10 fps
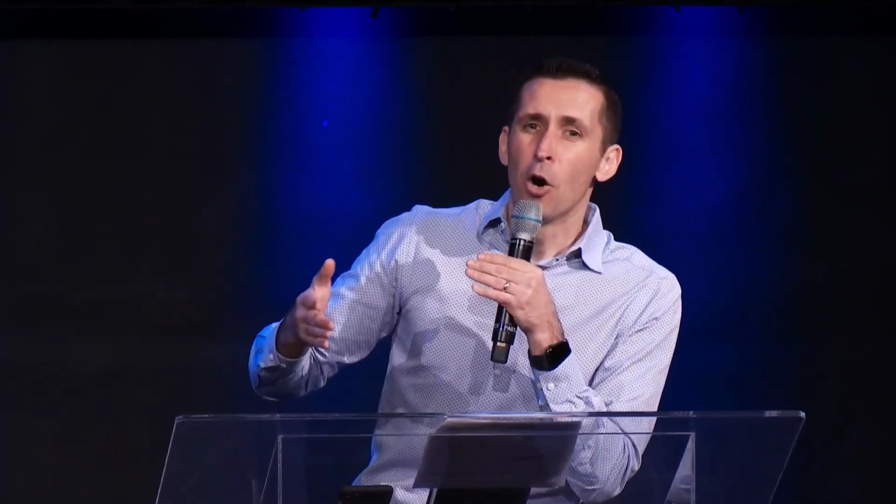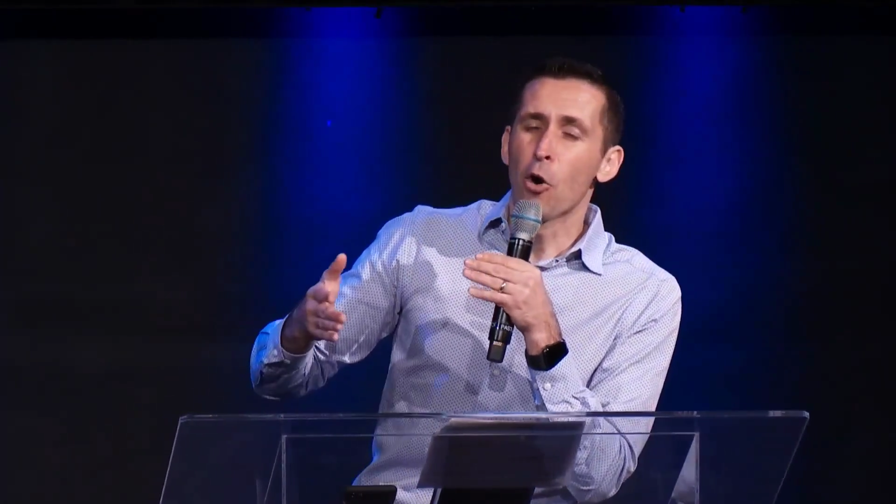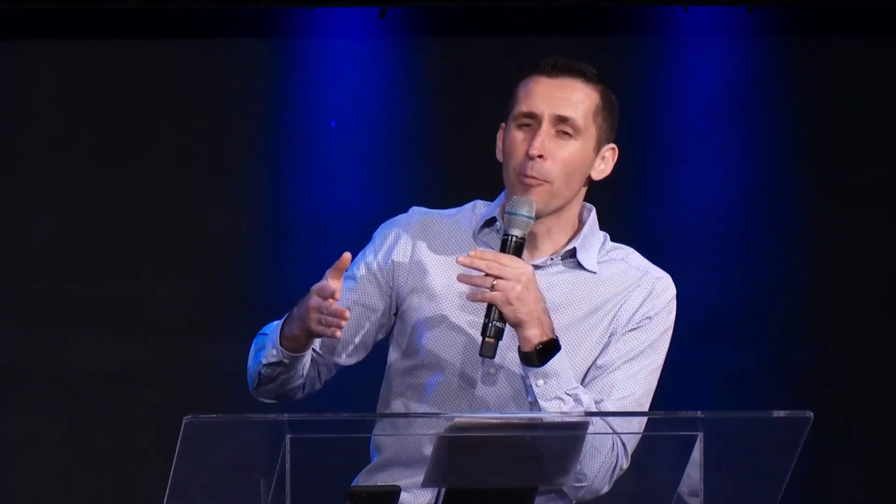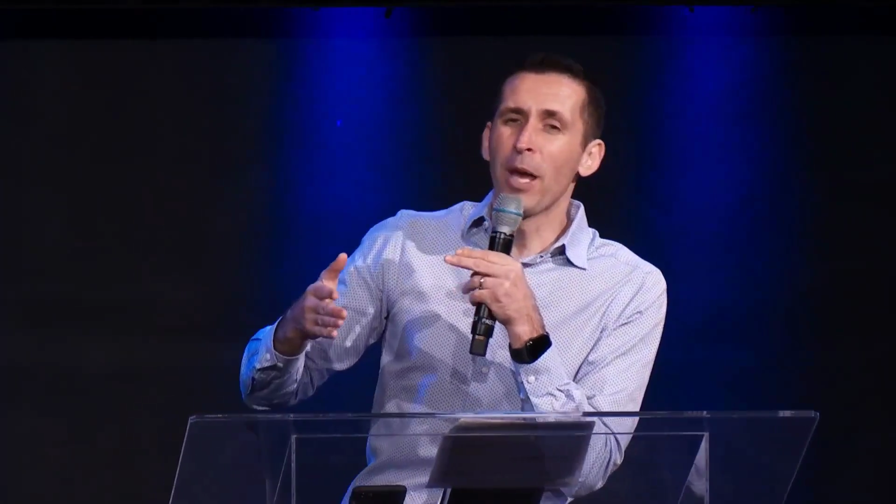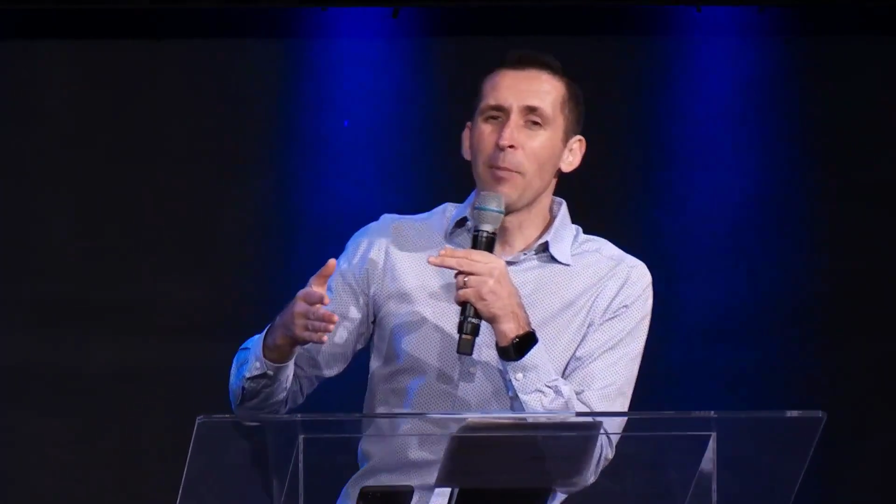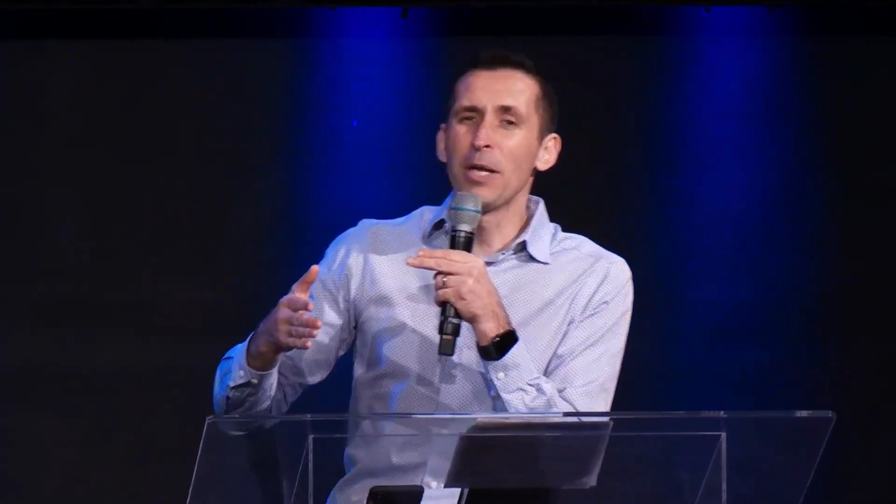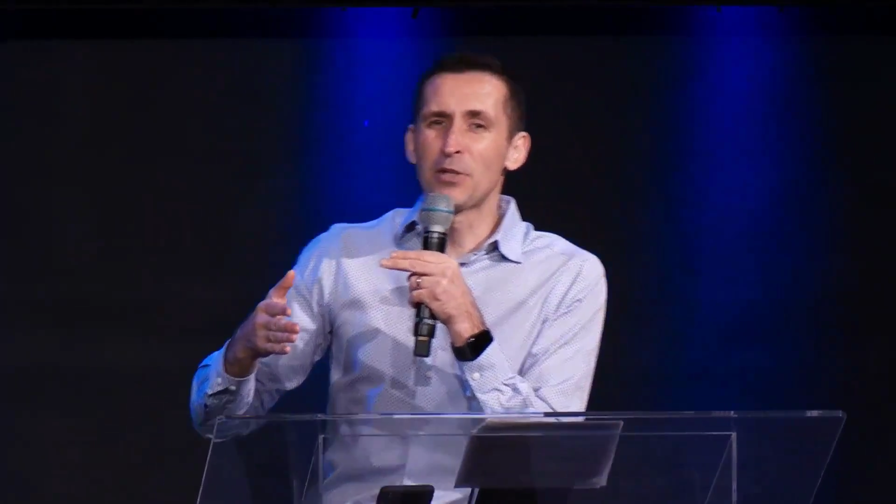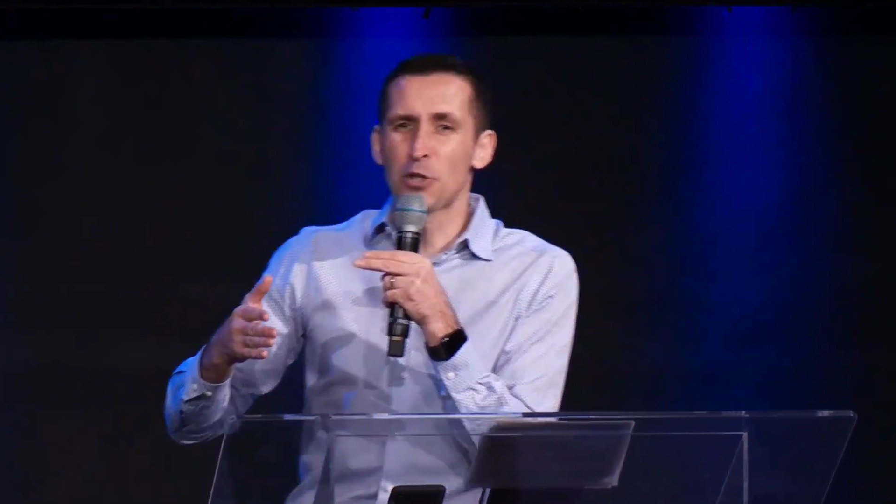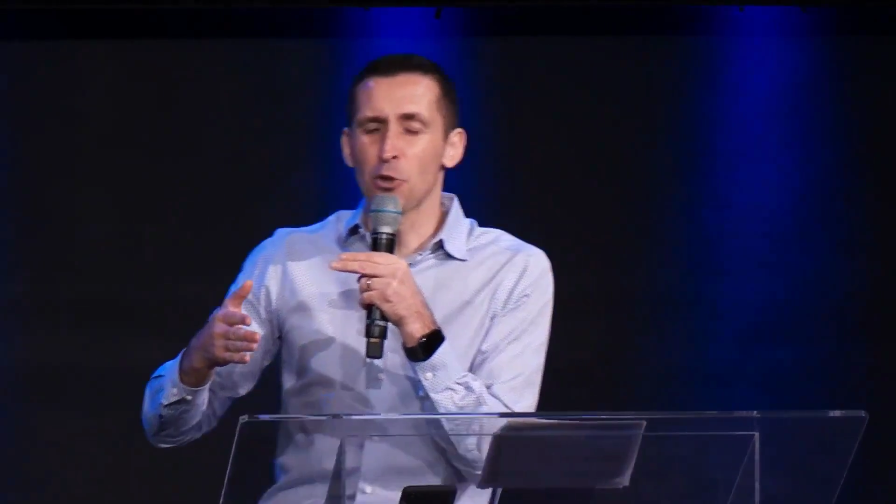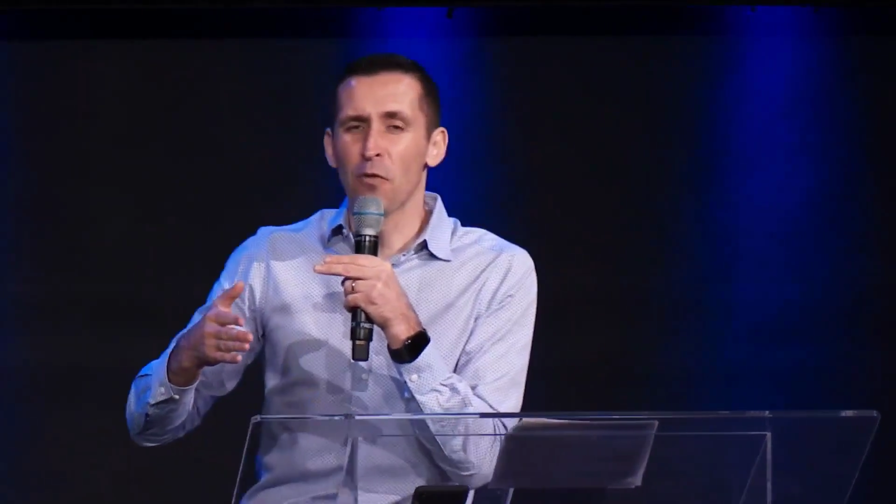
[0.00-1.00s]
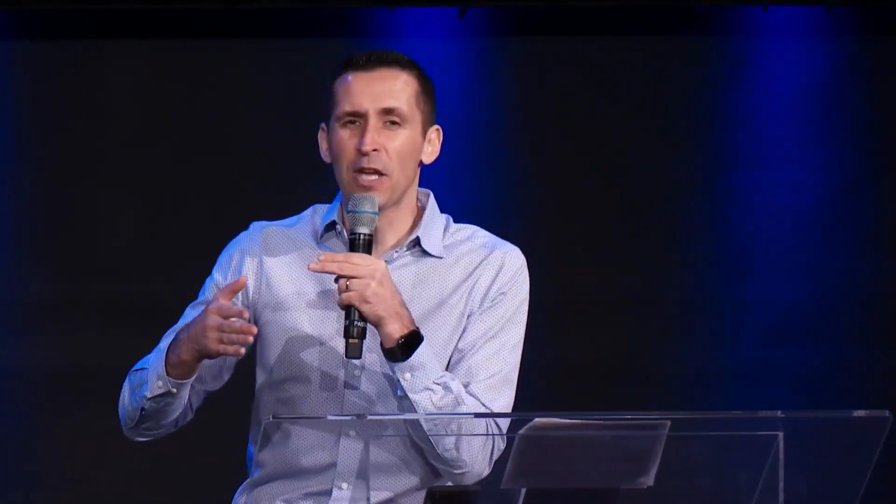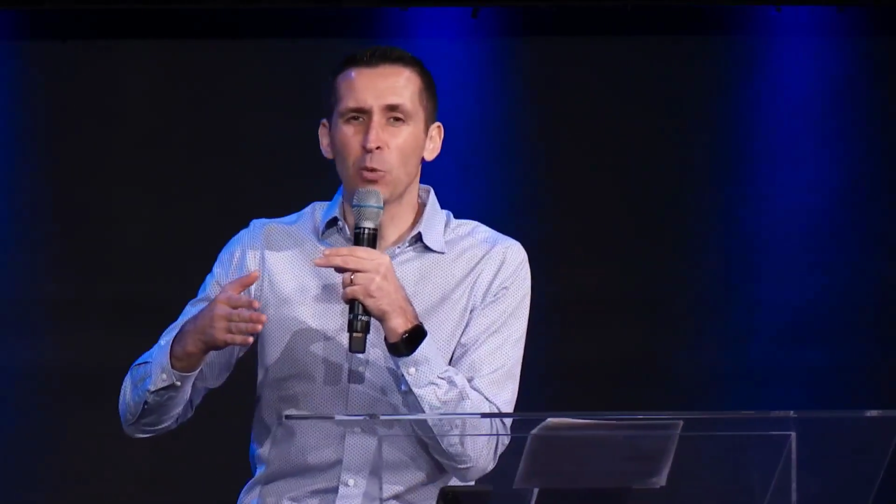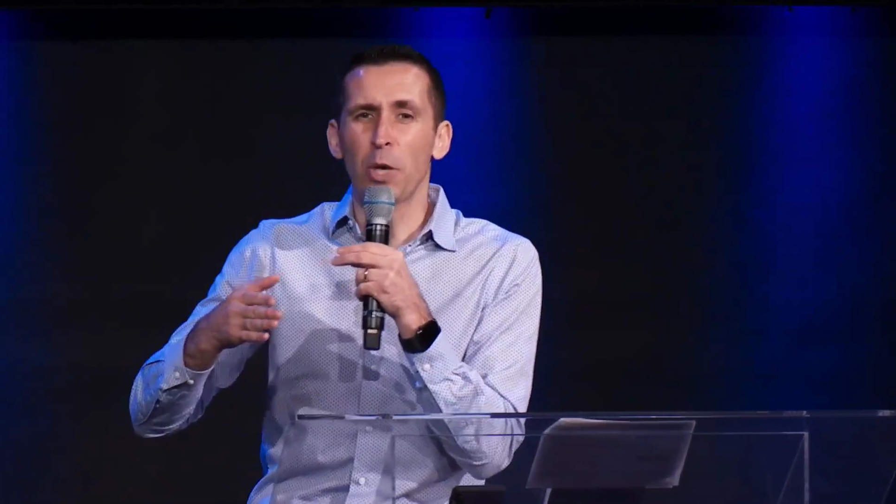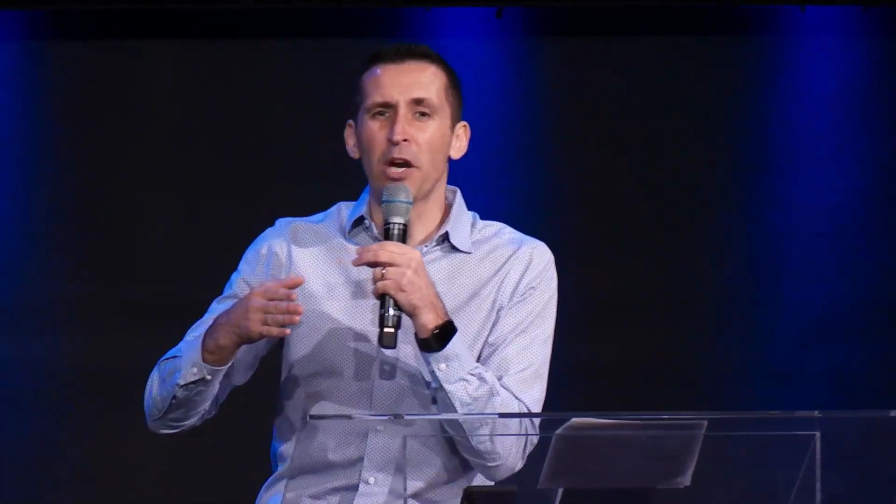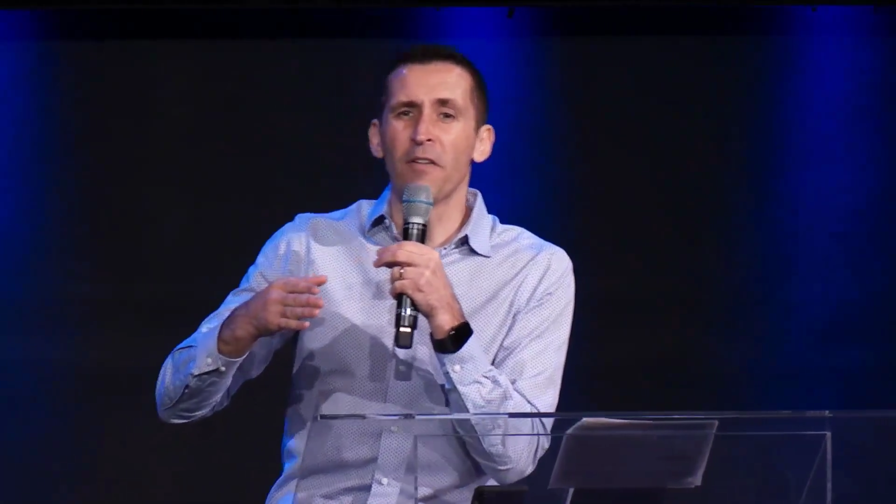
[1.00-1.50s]
Or maybe it's true
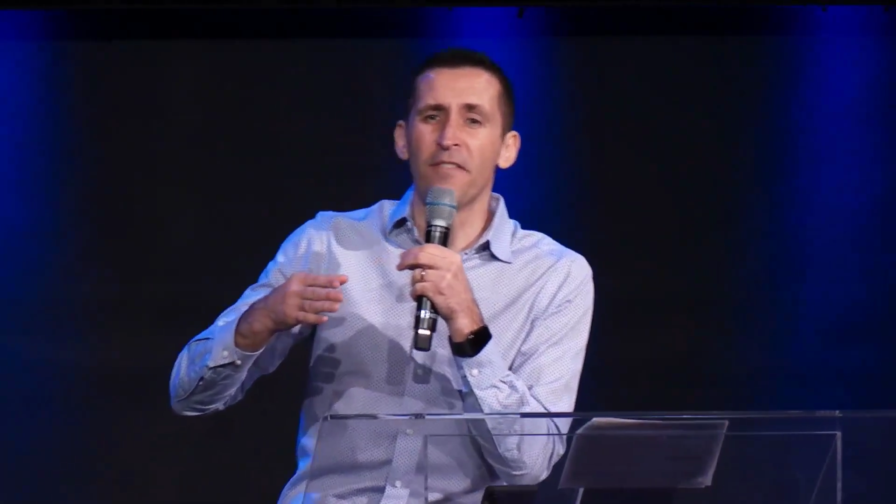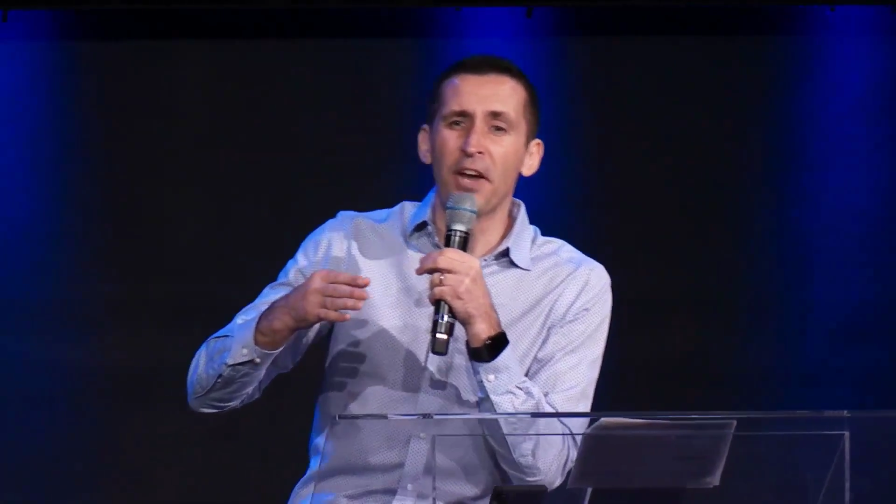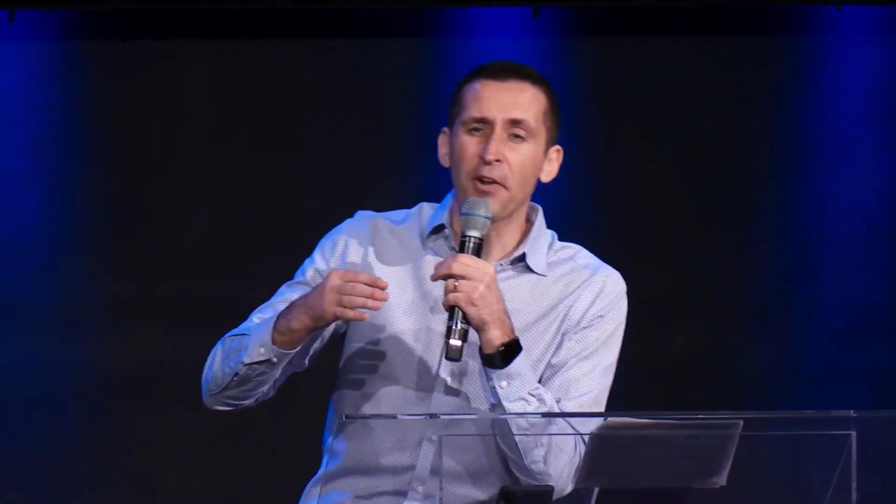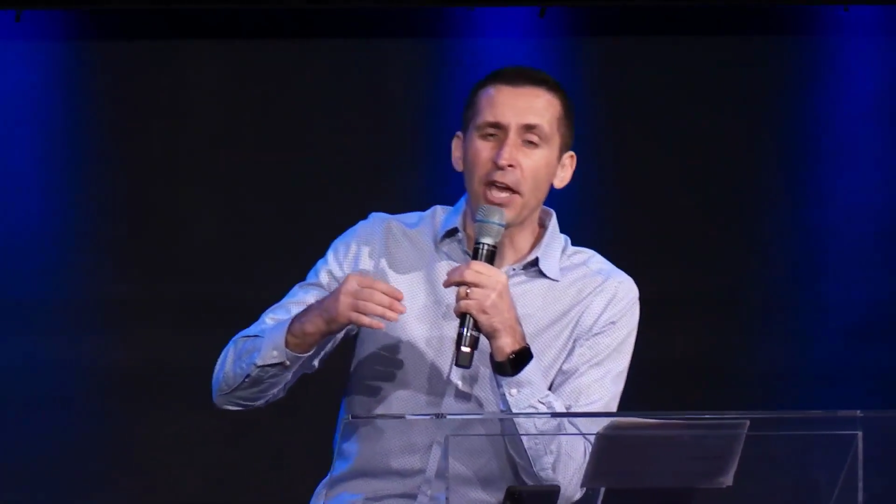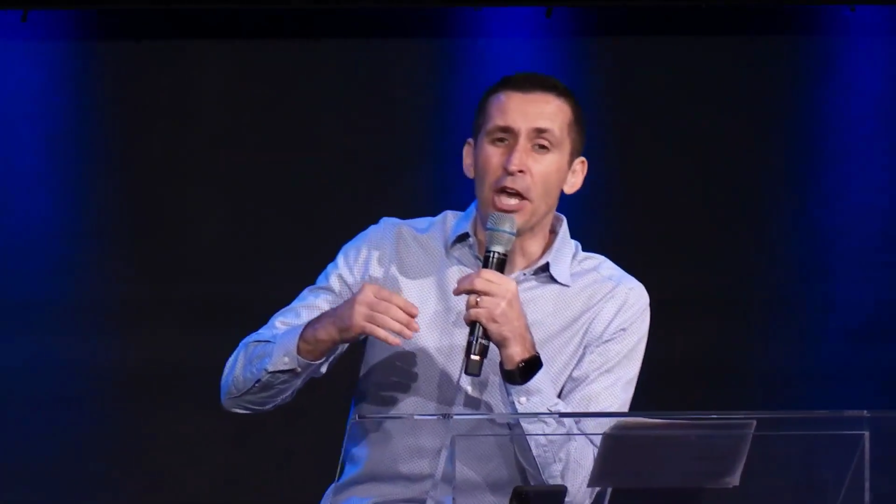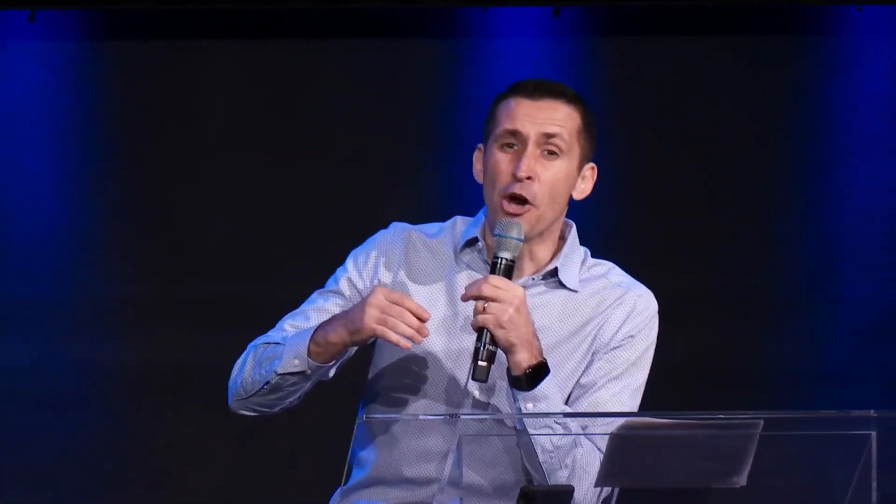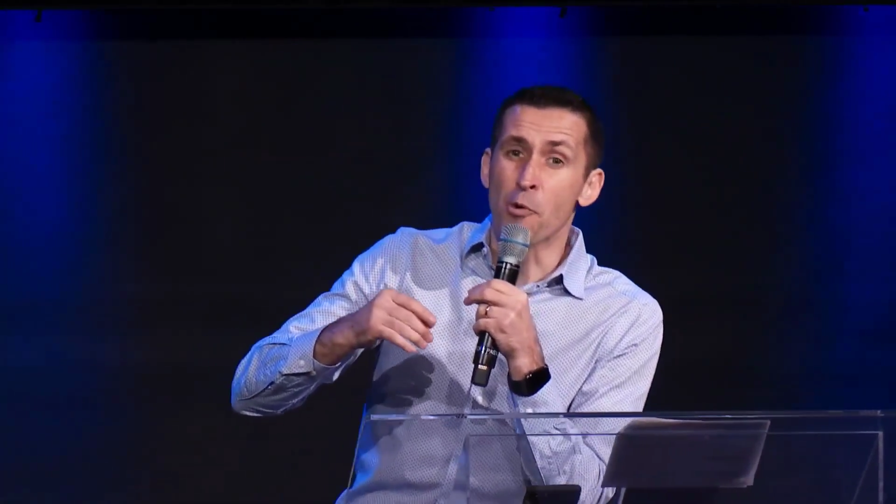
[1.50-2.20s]
that we're very